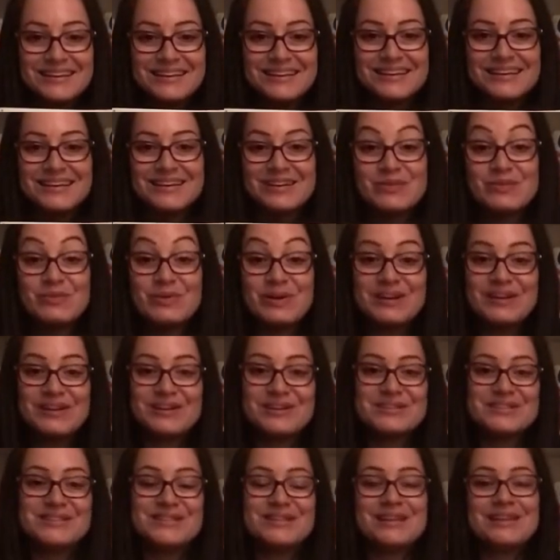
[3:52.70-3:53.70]
And while you're
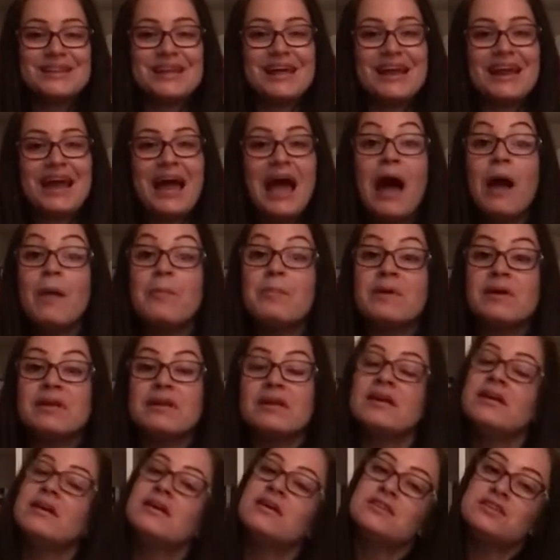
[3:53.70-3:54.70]
seeing that happen,
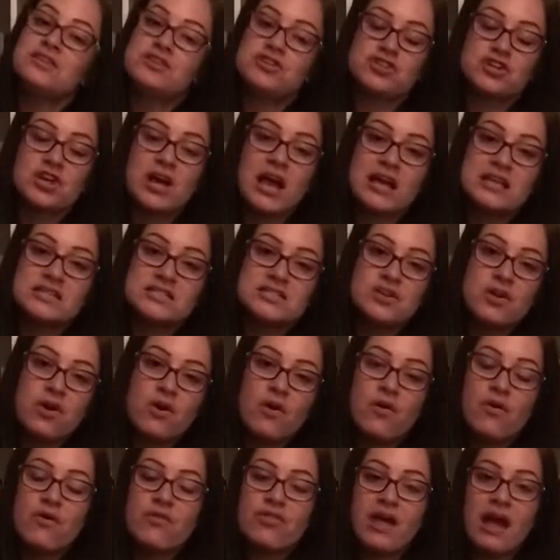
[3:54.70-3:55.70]
did you guys
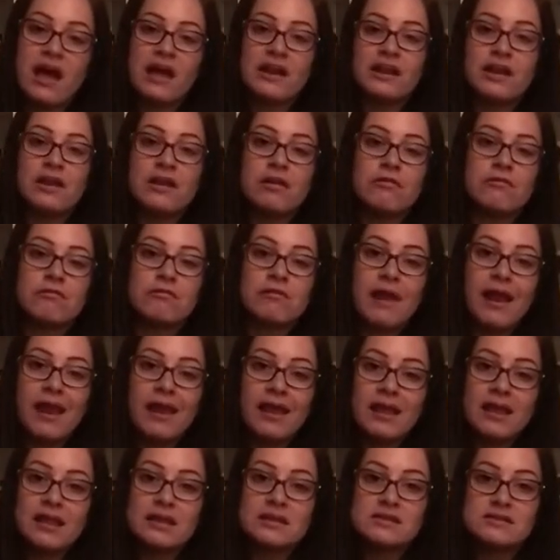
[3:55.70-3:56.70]
know that it
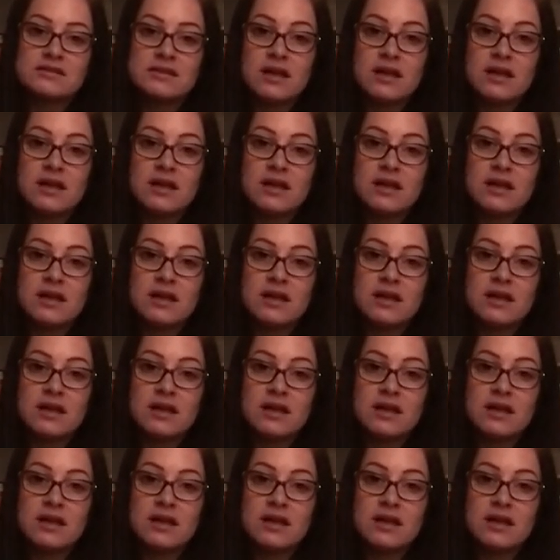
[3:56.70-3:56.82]
rains